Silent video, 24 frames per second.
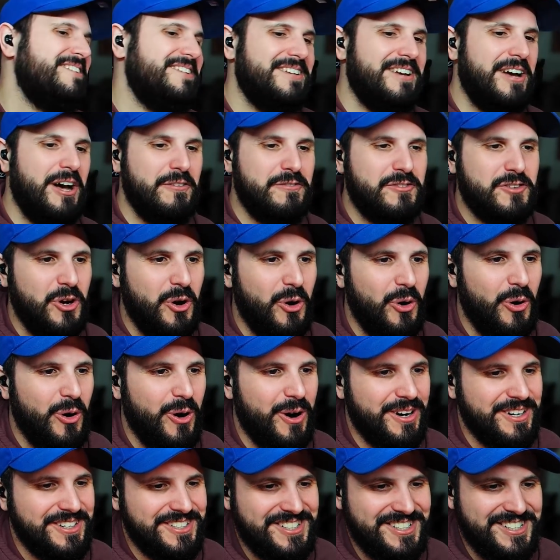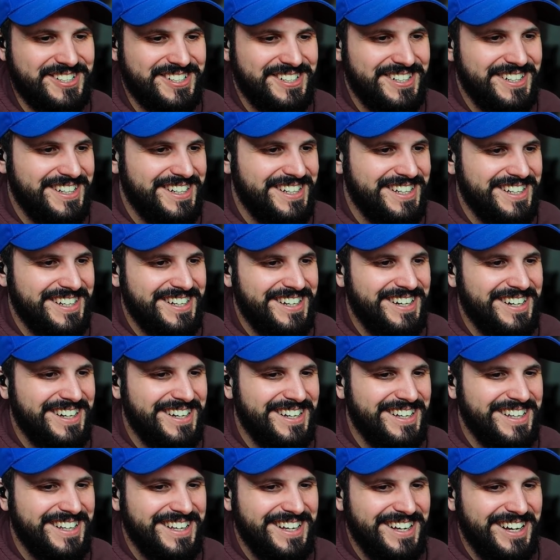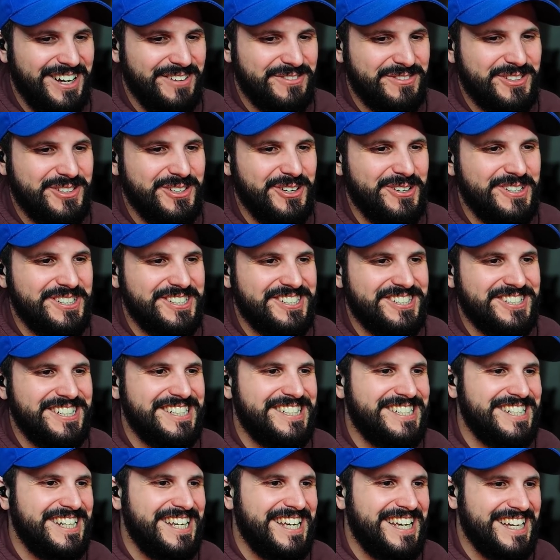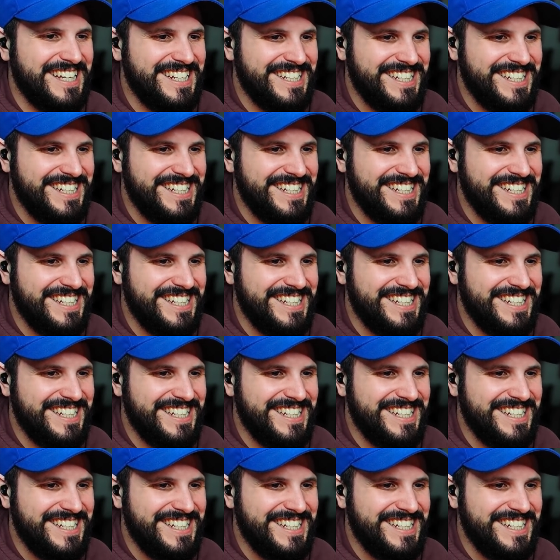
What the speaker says: Of course she did.